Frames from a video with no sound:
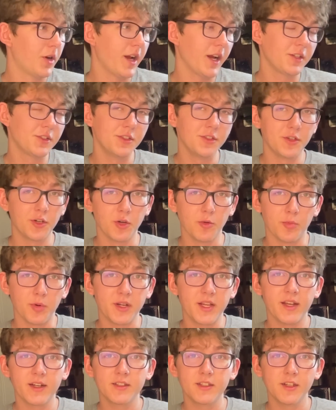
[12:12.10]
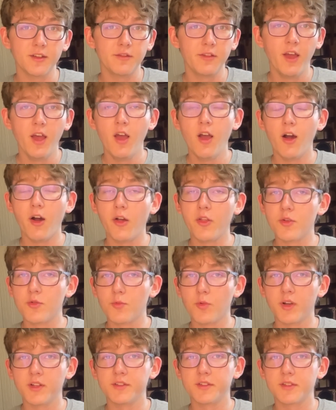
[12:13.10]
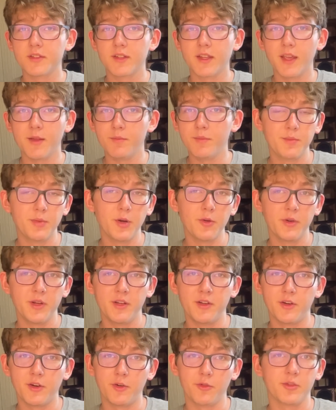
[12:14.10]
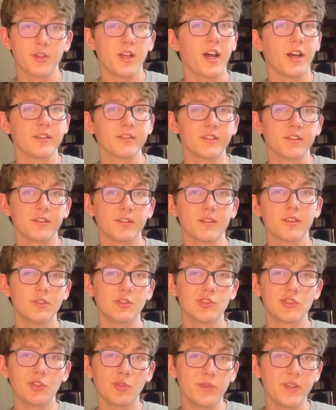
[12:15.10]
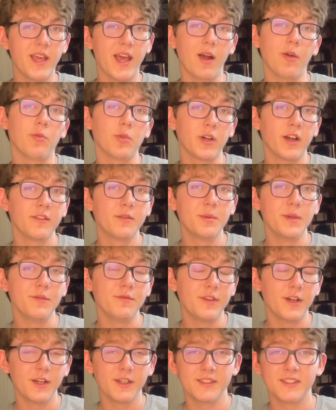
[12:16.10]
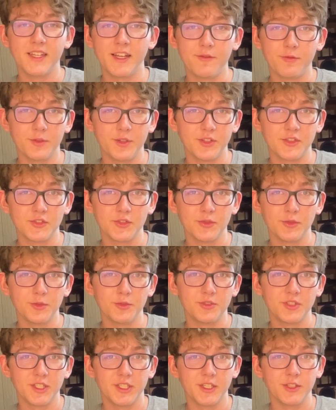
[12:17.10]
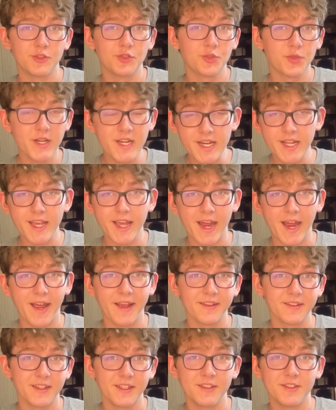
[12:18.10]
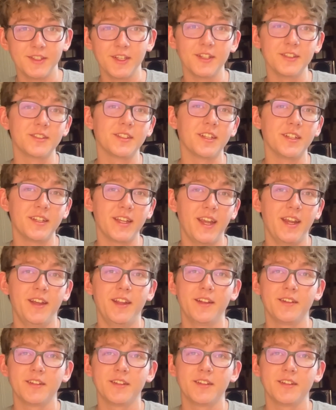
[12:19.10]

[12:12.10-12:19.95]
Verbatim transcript: actually neuroprotective, other ones can be potent neurotoxins. So yeah, we're gonna have to be very safe with this solution and treat it as it does contain it.